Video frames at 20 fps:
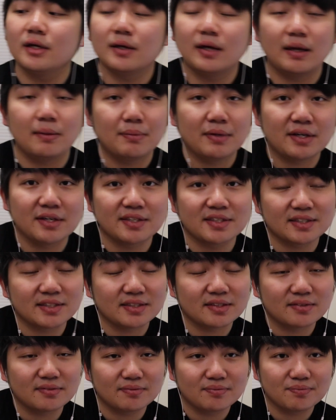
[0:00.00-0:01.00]
And because
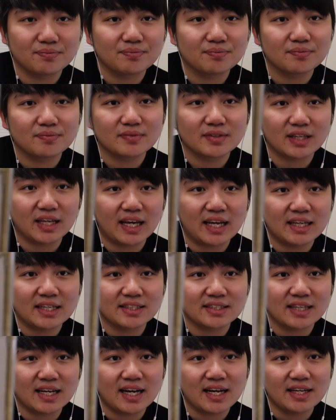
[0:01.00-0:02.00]
8
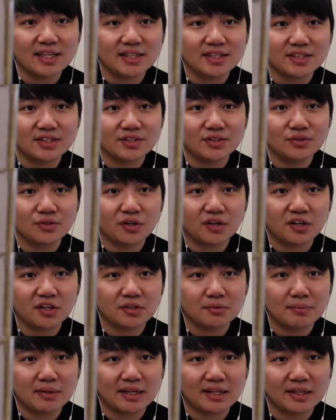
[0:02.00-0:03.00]
is the highest, you
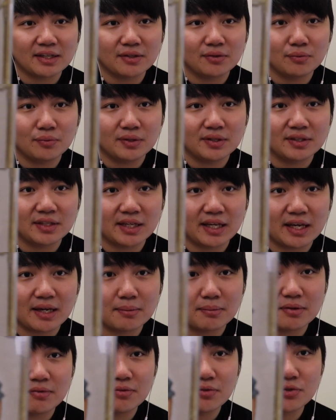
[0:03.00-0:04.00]
automatically win the game
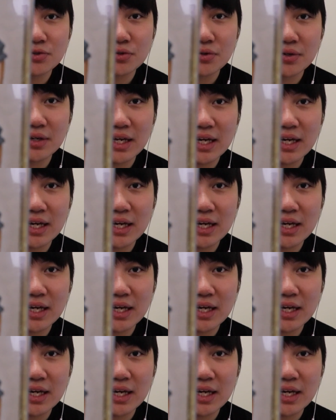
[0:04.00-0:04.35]
if you draw an